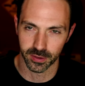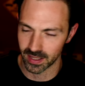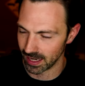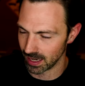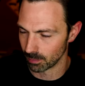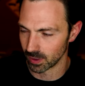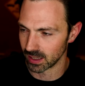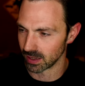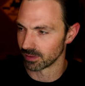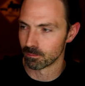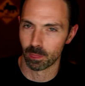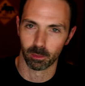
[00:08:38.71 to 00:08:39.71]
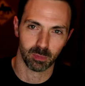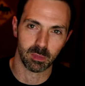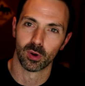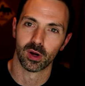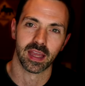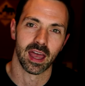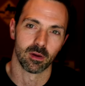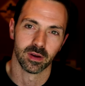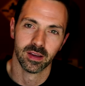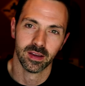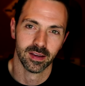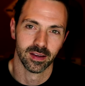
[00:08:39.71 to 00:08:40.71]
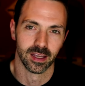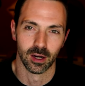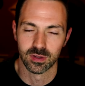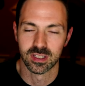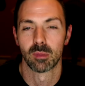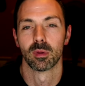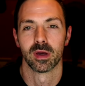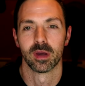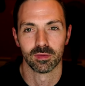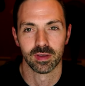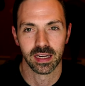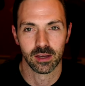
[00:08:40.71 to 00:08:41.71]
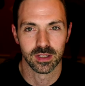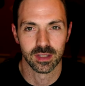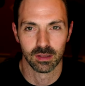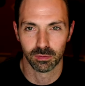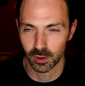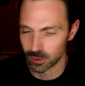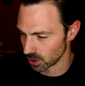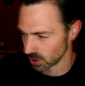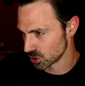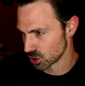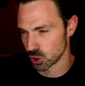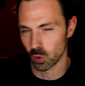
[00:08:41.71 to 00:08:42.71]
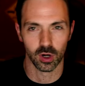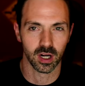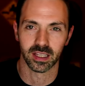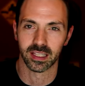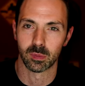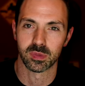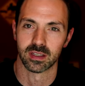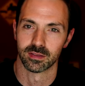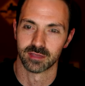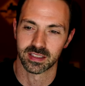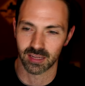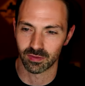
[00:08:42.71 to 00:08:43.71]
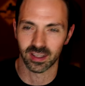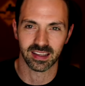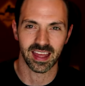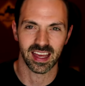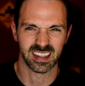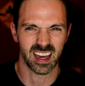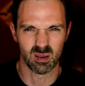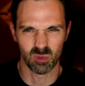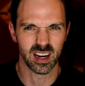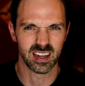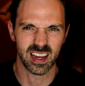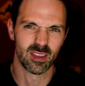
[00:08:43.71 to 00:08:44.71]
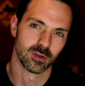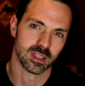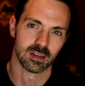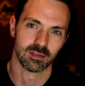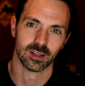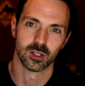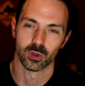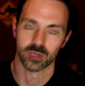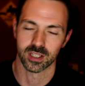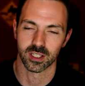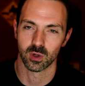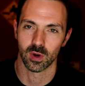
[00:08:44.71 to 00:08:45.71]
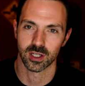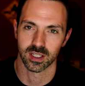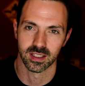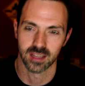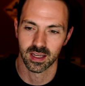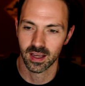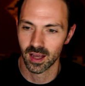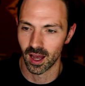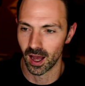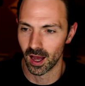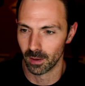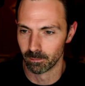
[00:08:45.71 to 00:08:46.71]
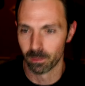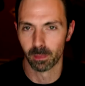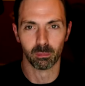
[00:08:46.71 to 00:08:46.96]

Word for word: And I'm going to be putting out you know supplemental videos in the future shorter clips of stuff like that to kind of break down those individual situations um,